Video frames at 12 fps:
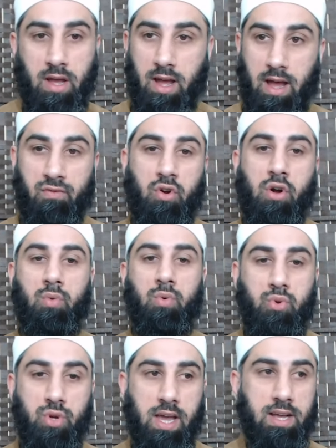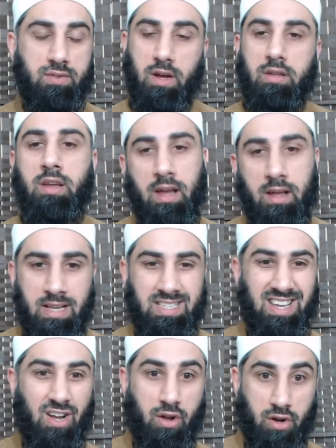I've not got wudu yet. So, I, yeah, that's
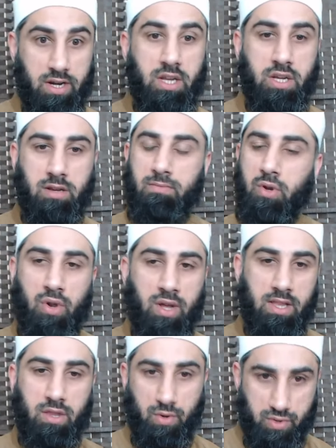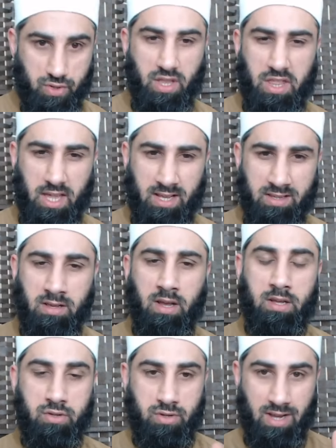a condition. Don't look at those other things.
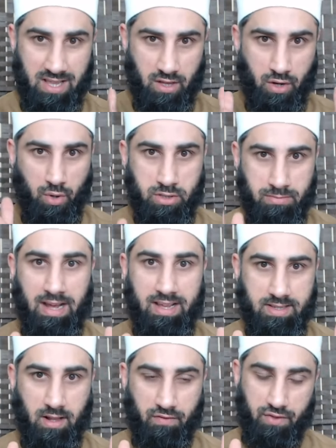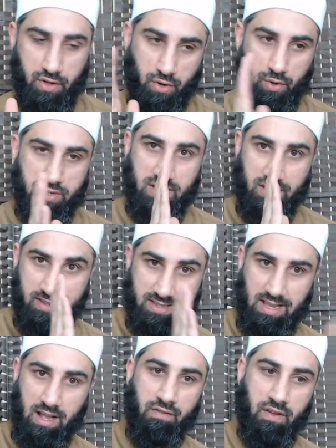Just look at the cause by itself. The cause in
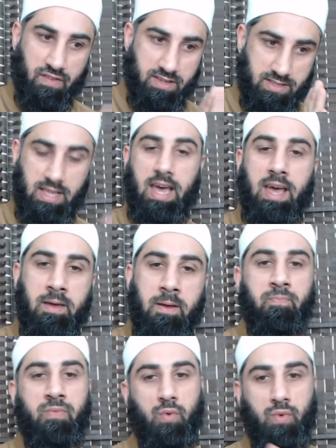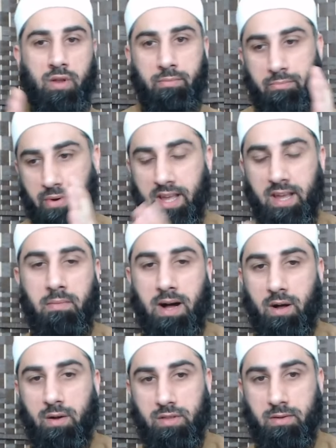itself, if it's there, will bring
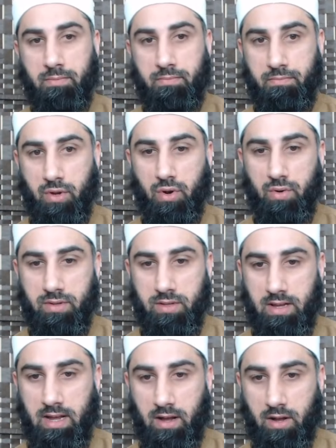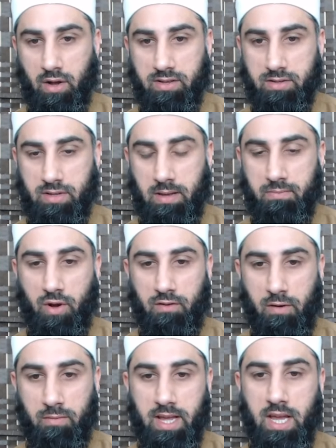about the you know the concept of
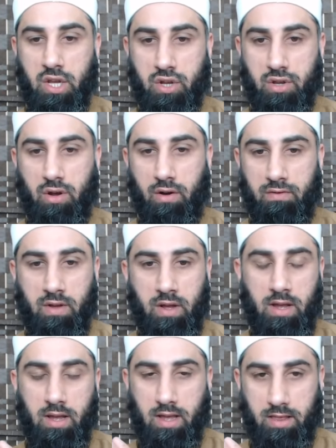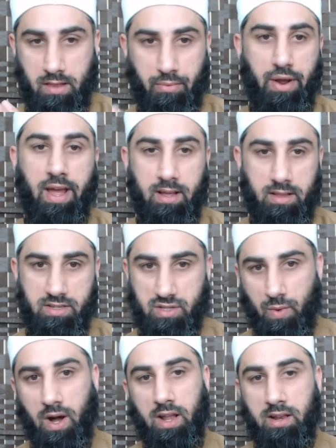obligation of the prayer, the
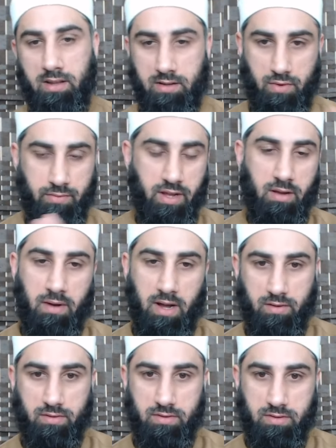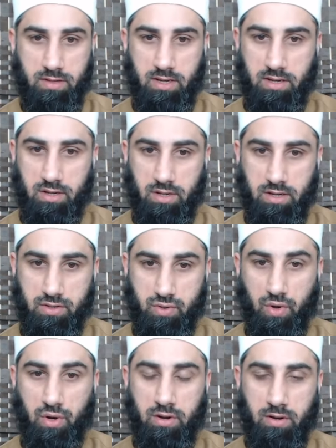zawal, will bring about the uh,
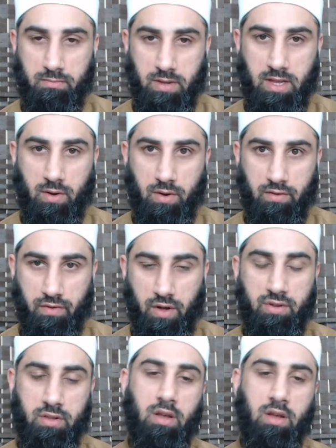zuhr being fard,